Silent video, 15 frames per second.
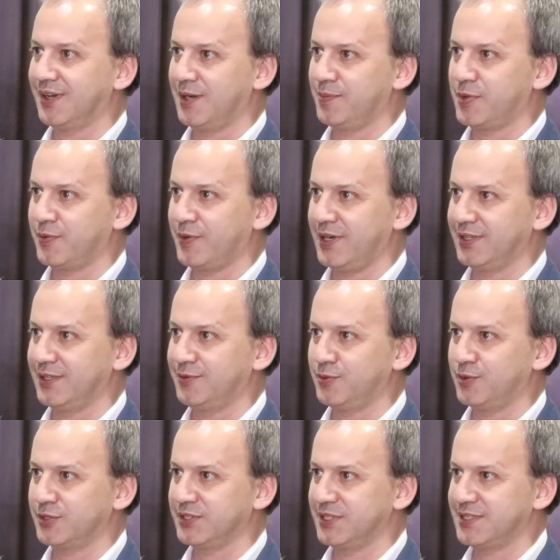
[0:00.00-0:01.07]
are provided
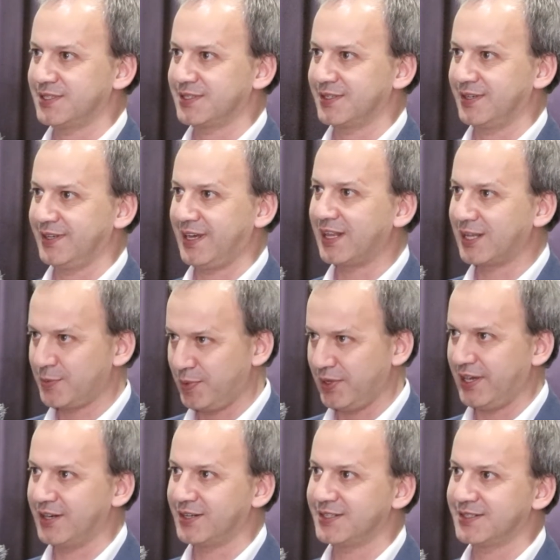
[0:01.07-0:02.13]
for these young
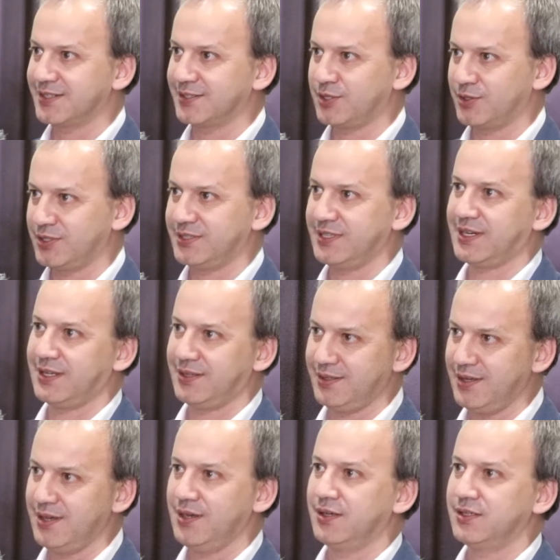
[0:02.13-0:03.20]
players so that they
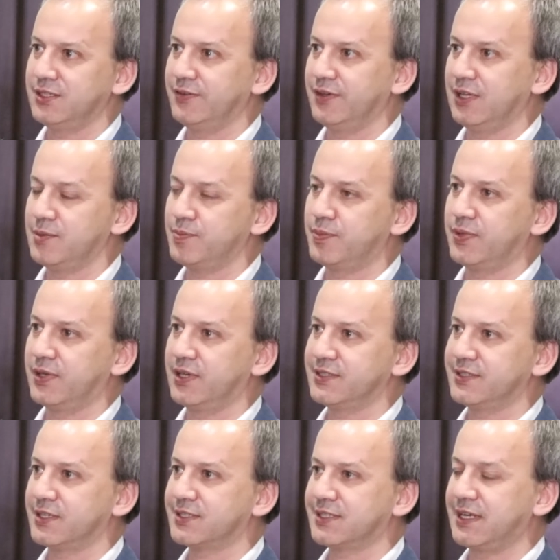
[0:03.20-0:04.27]
can develop
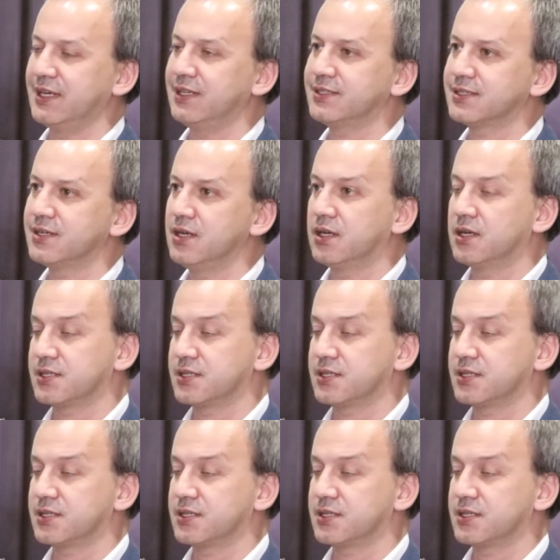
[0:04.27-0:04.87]
their skills.